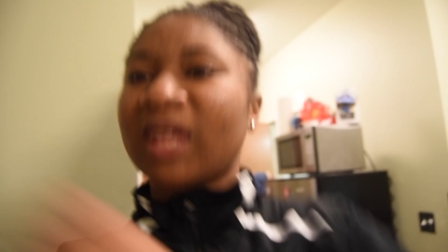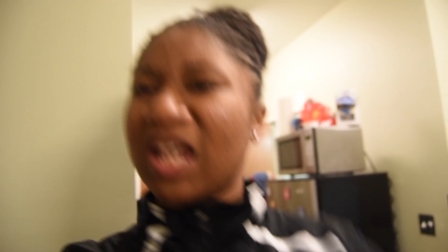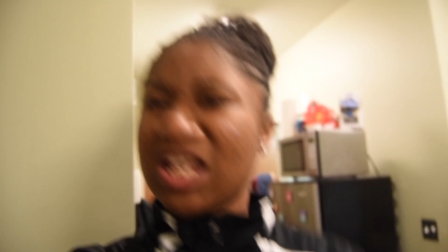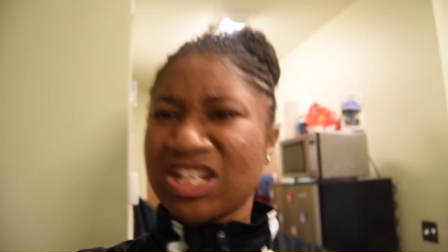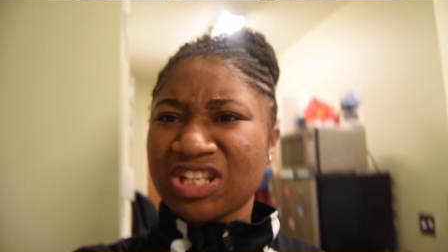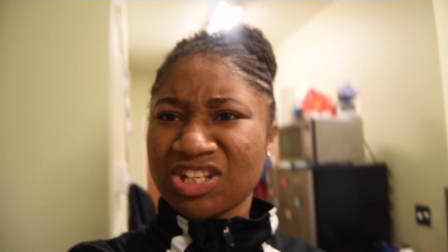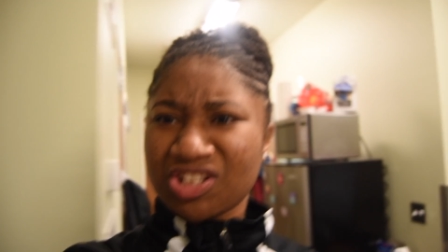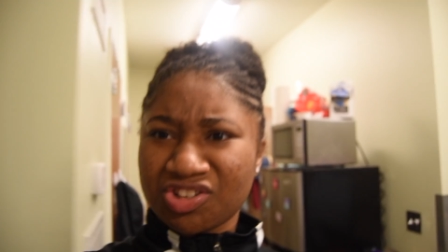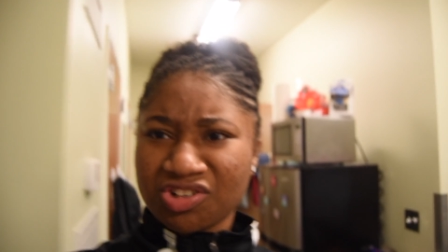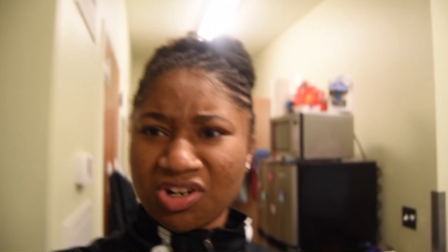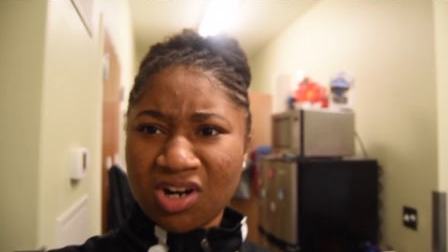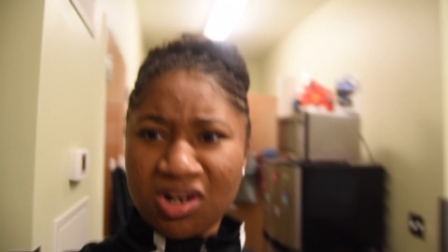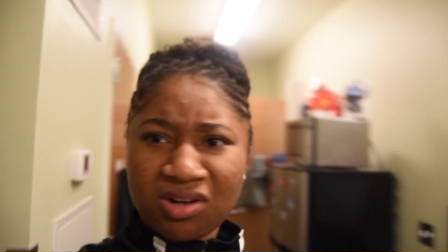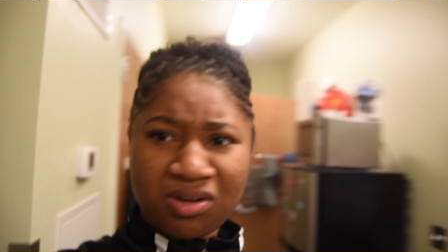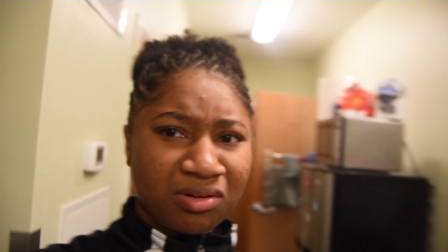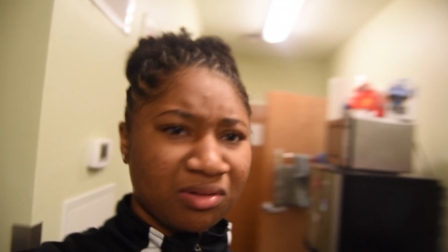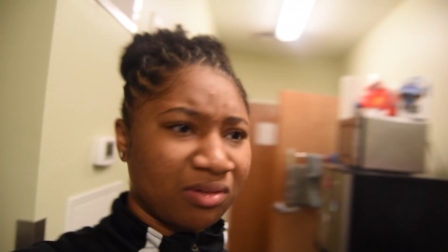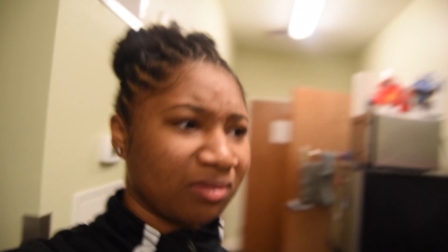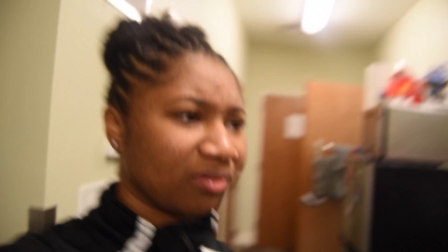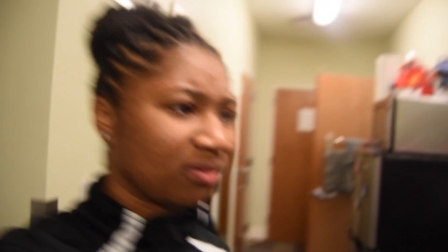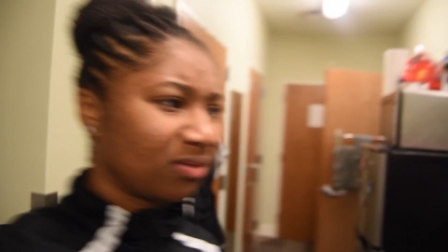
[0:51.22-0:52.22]
It's a
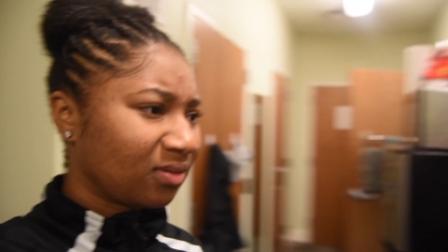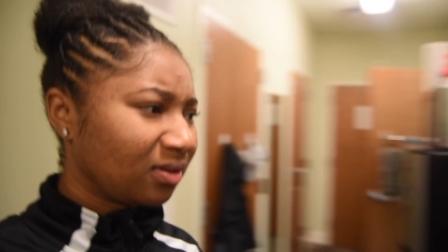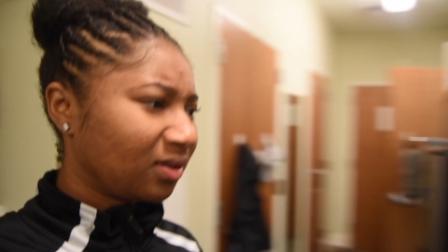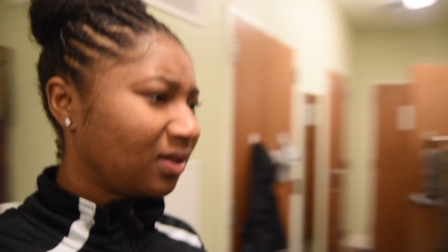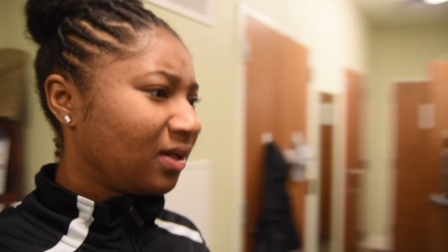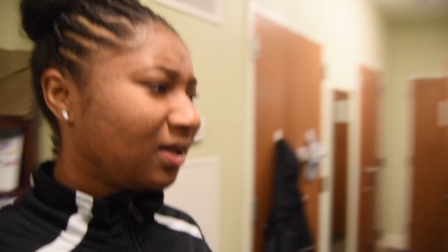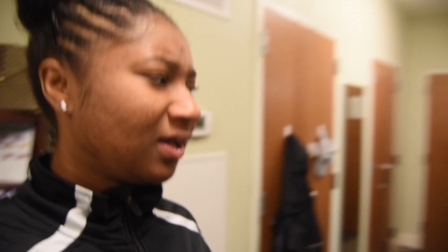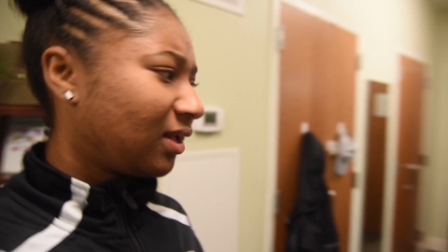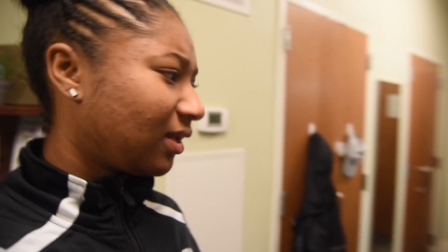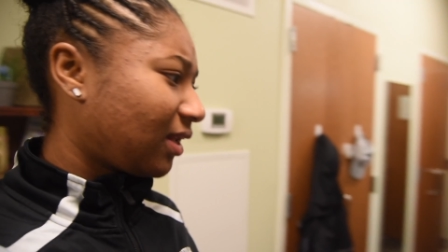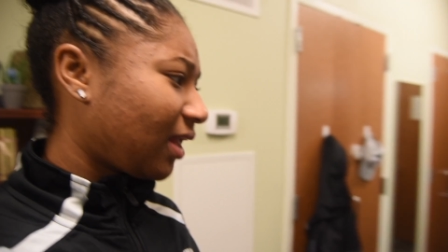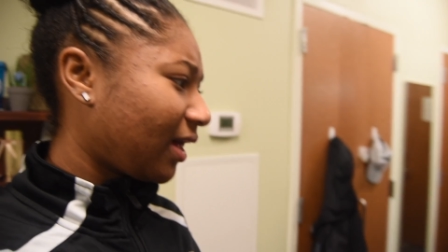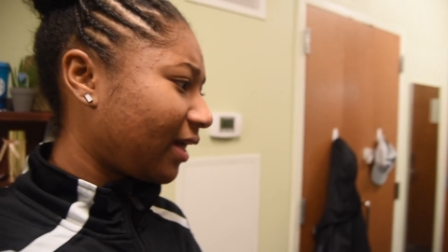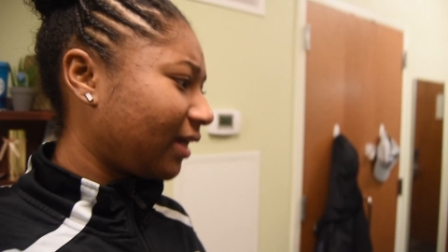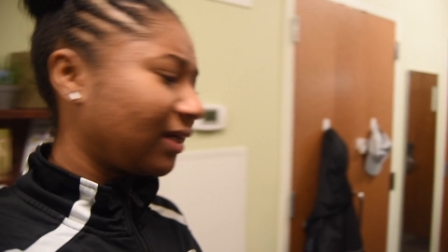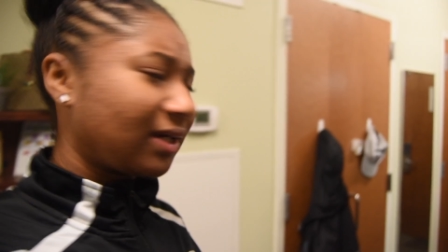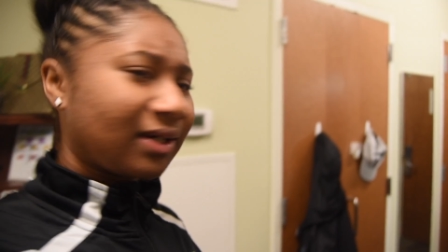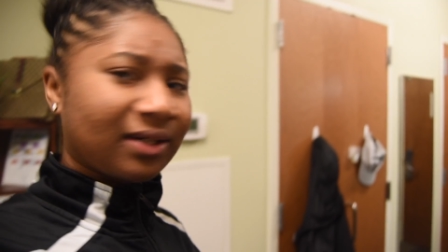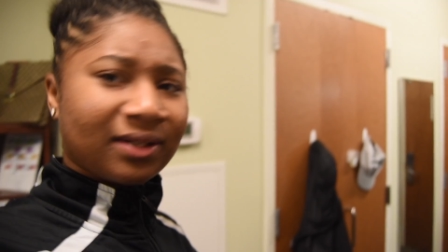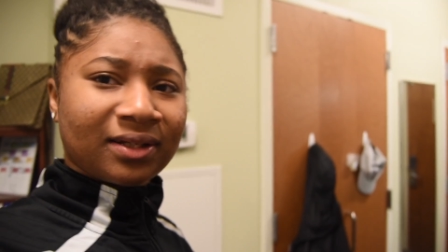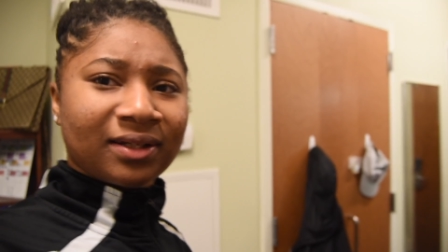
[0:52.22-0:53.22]
struggle.
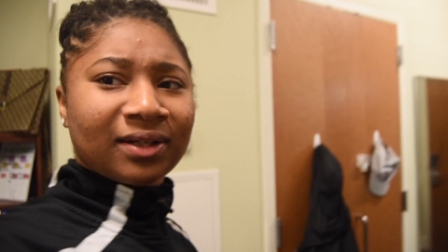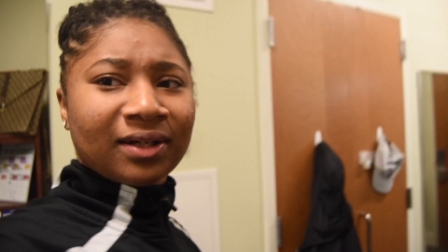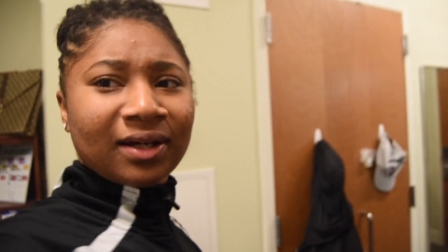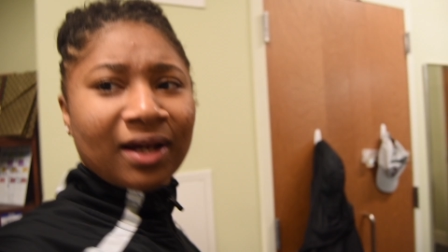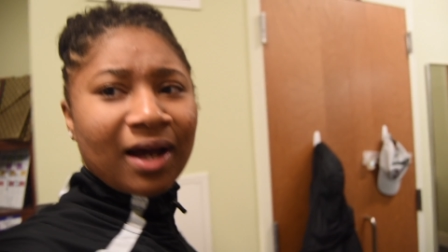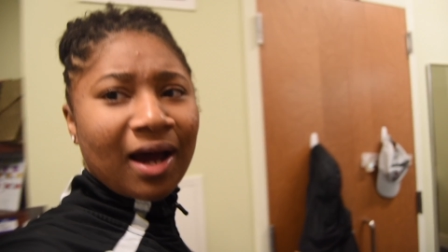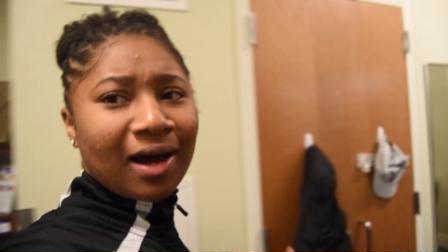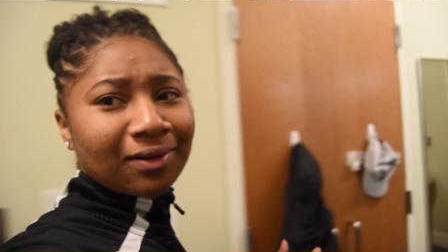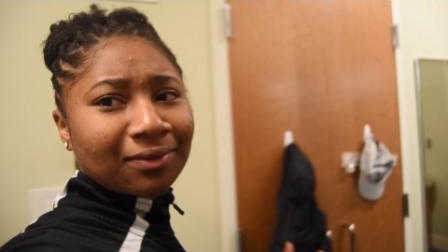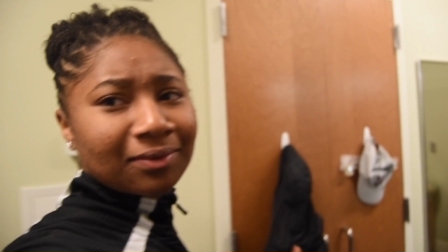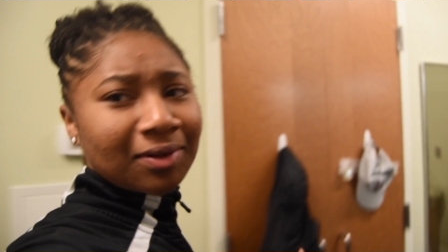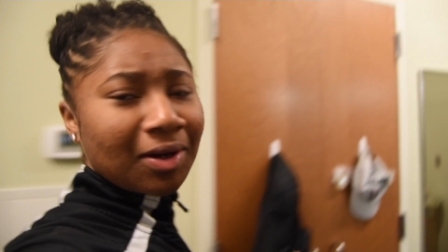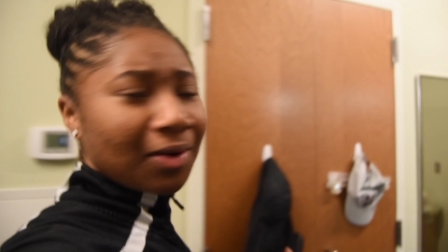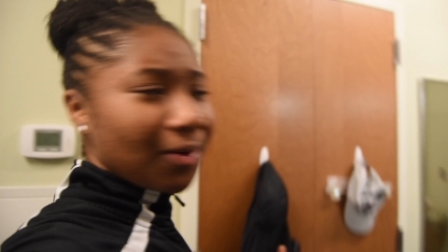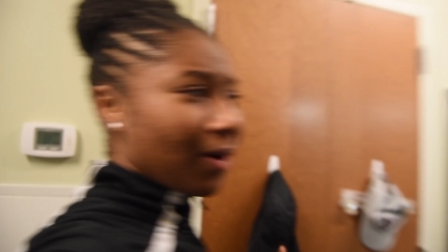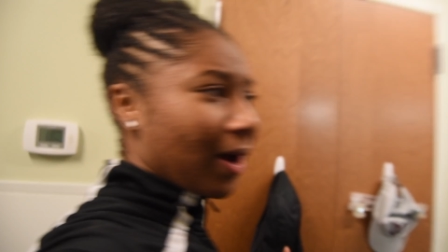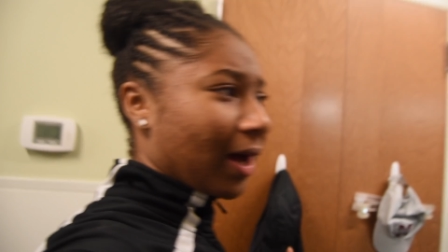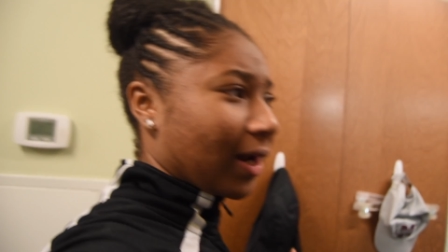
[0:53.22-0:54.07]
Like, I don't know.